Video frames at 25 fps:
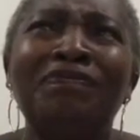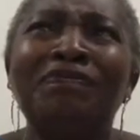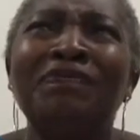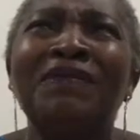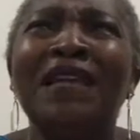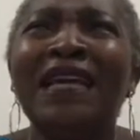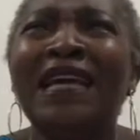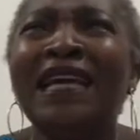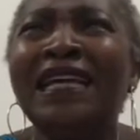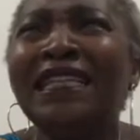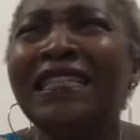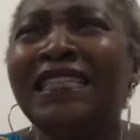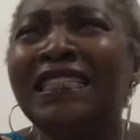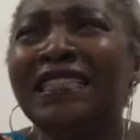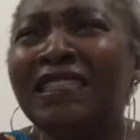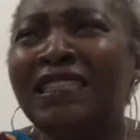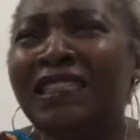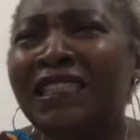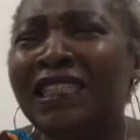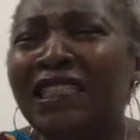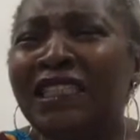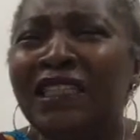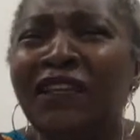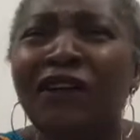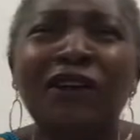and
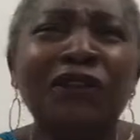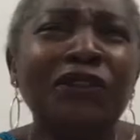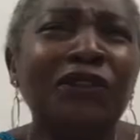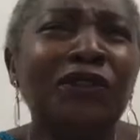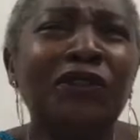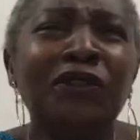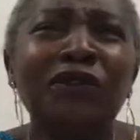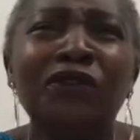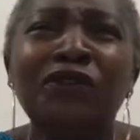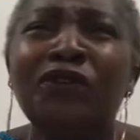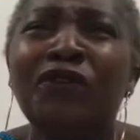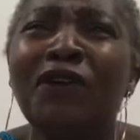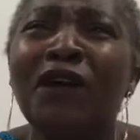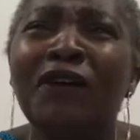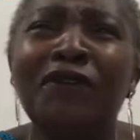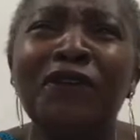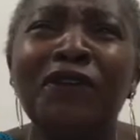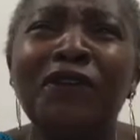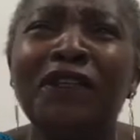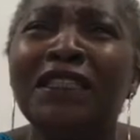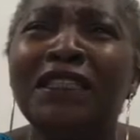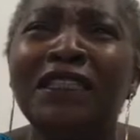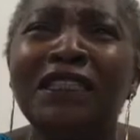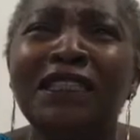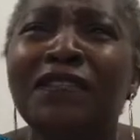he also
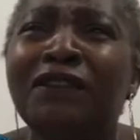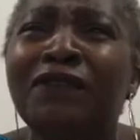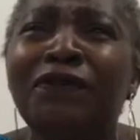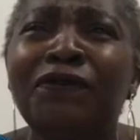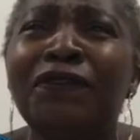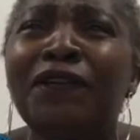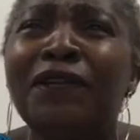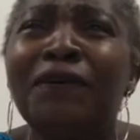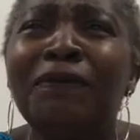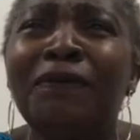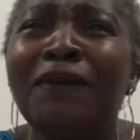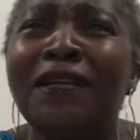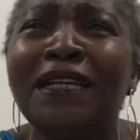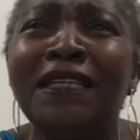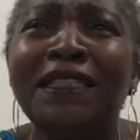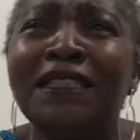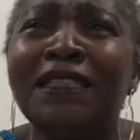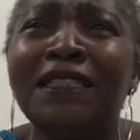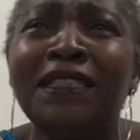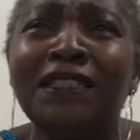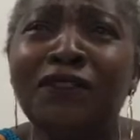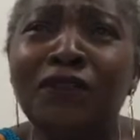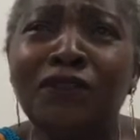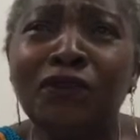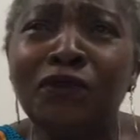traveled in different
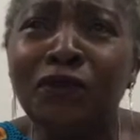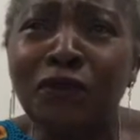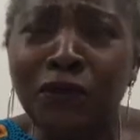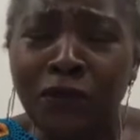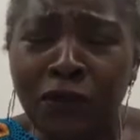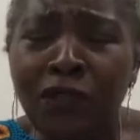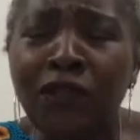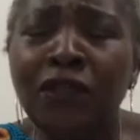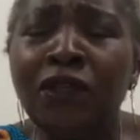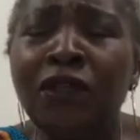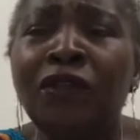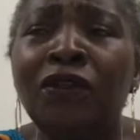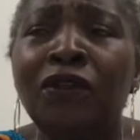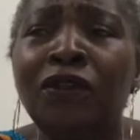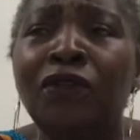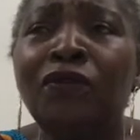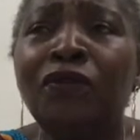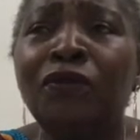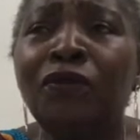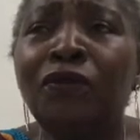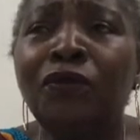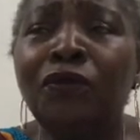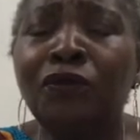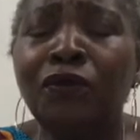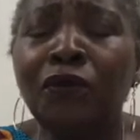places
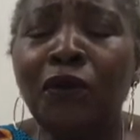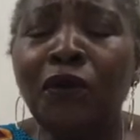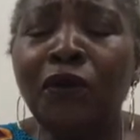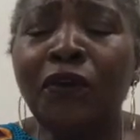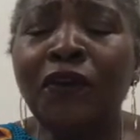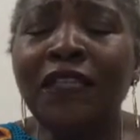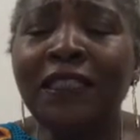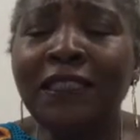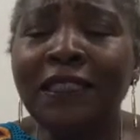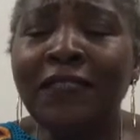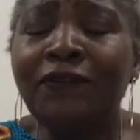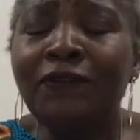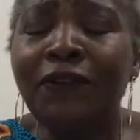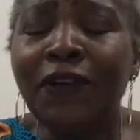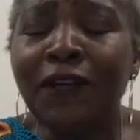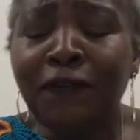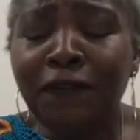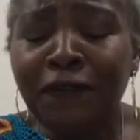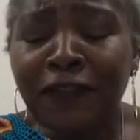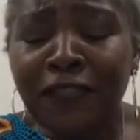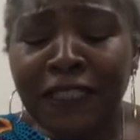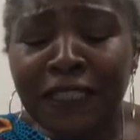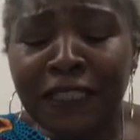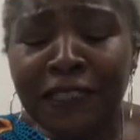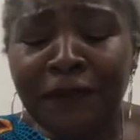to draw his
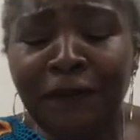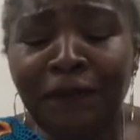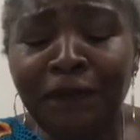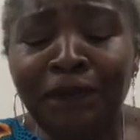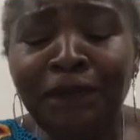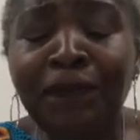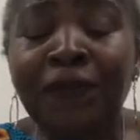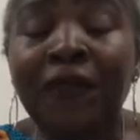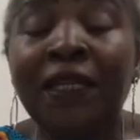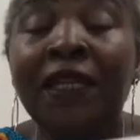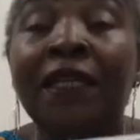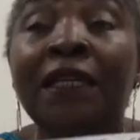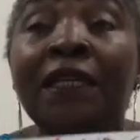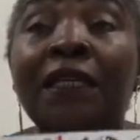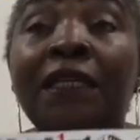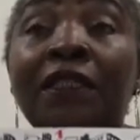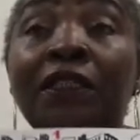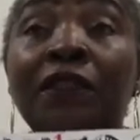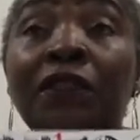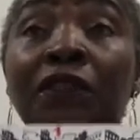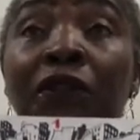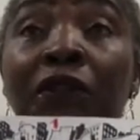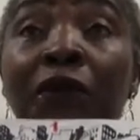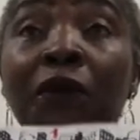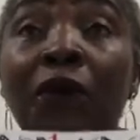graffiti.
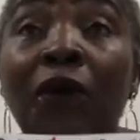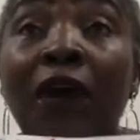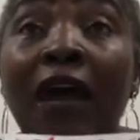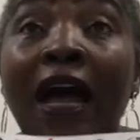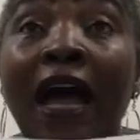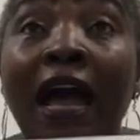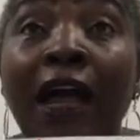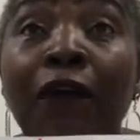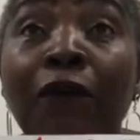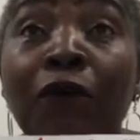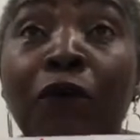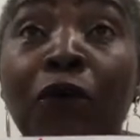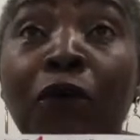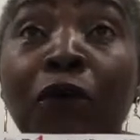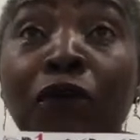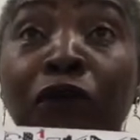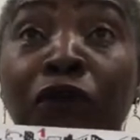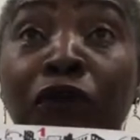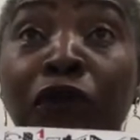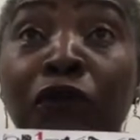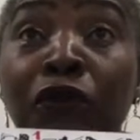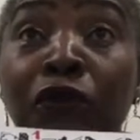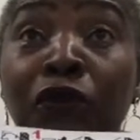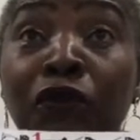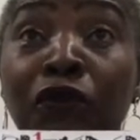So I
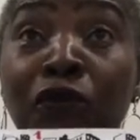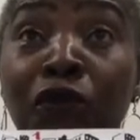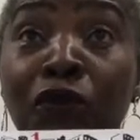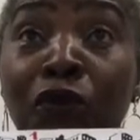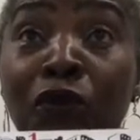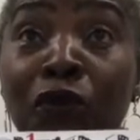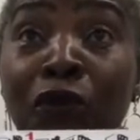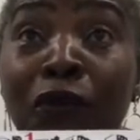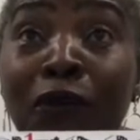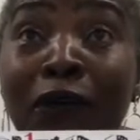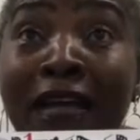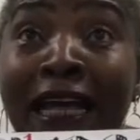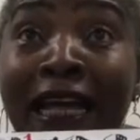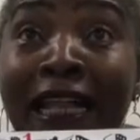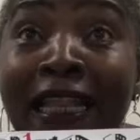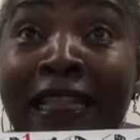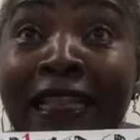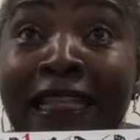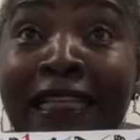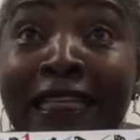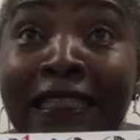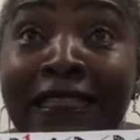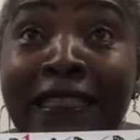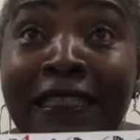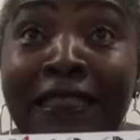want you to look at
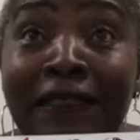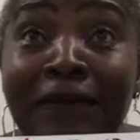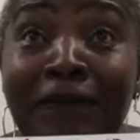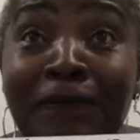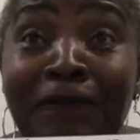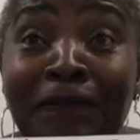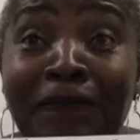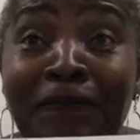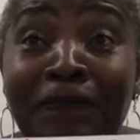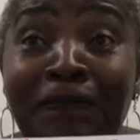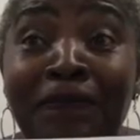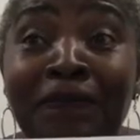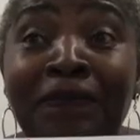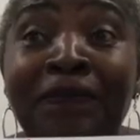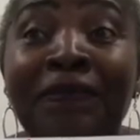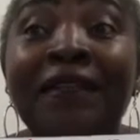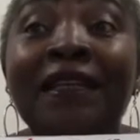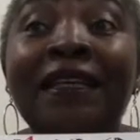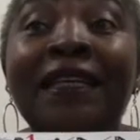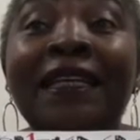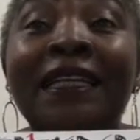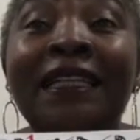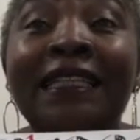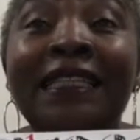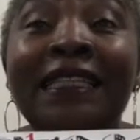these.
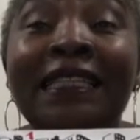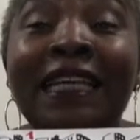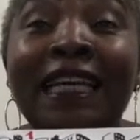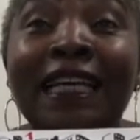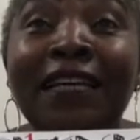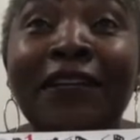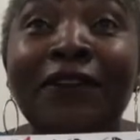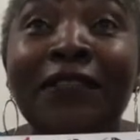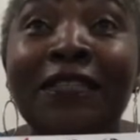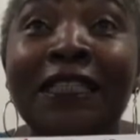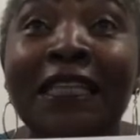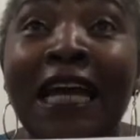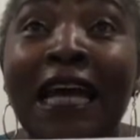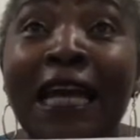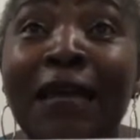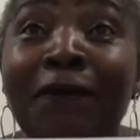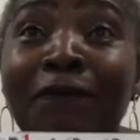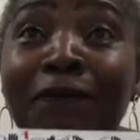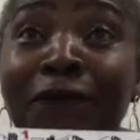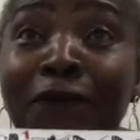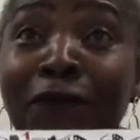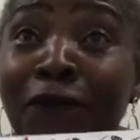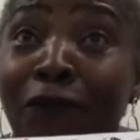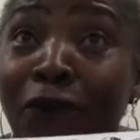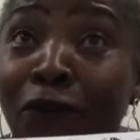Take a time
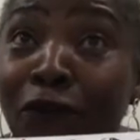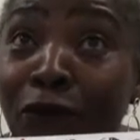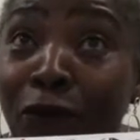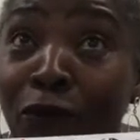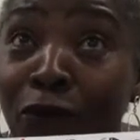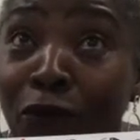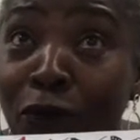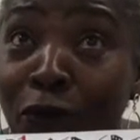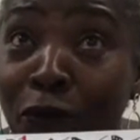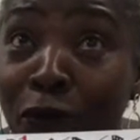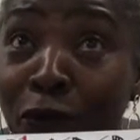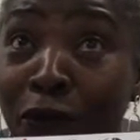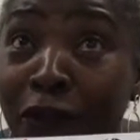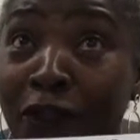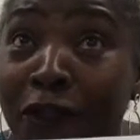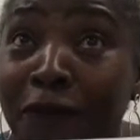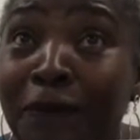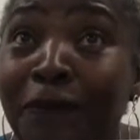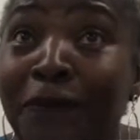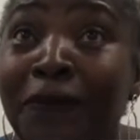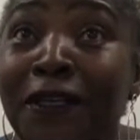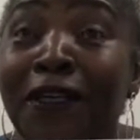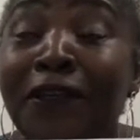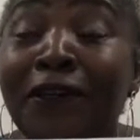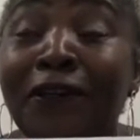for the look,
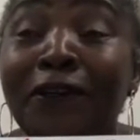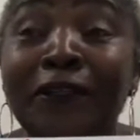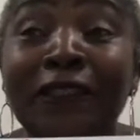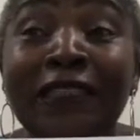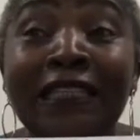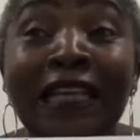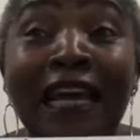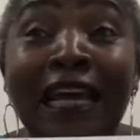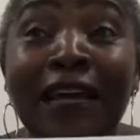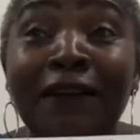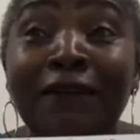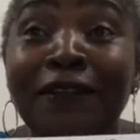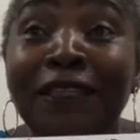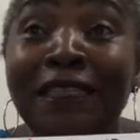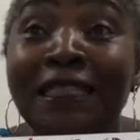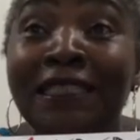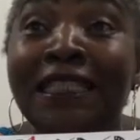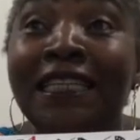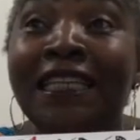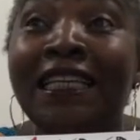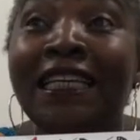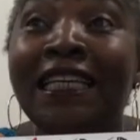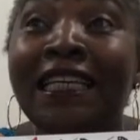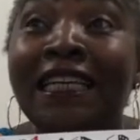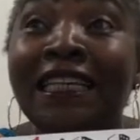because
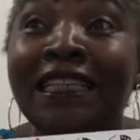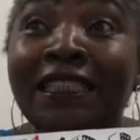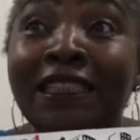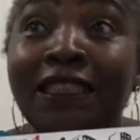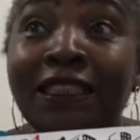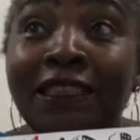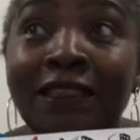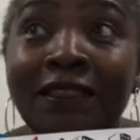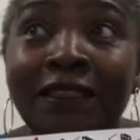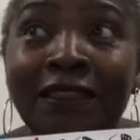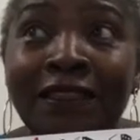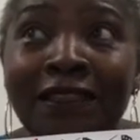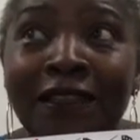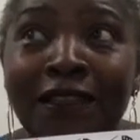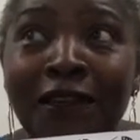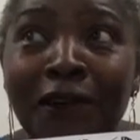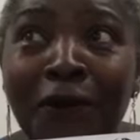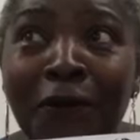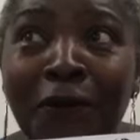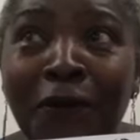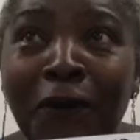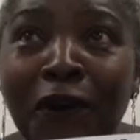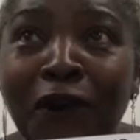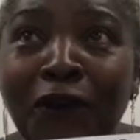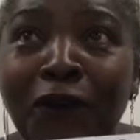everything is
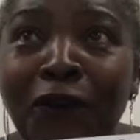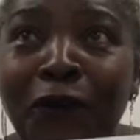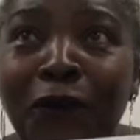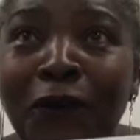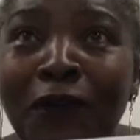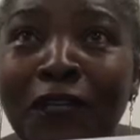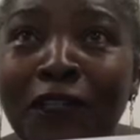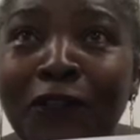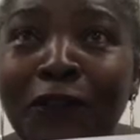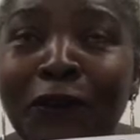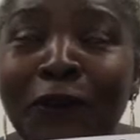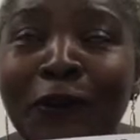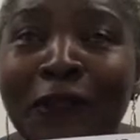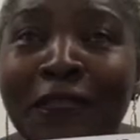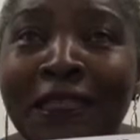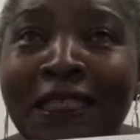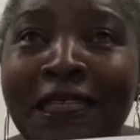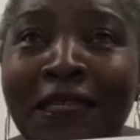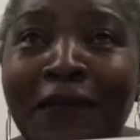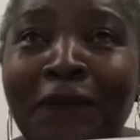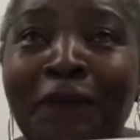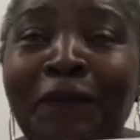about what you see.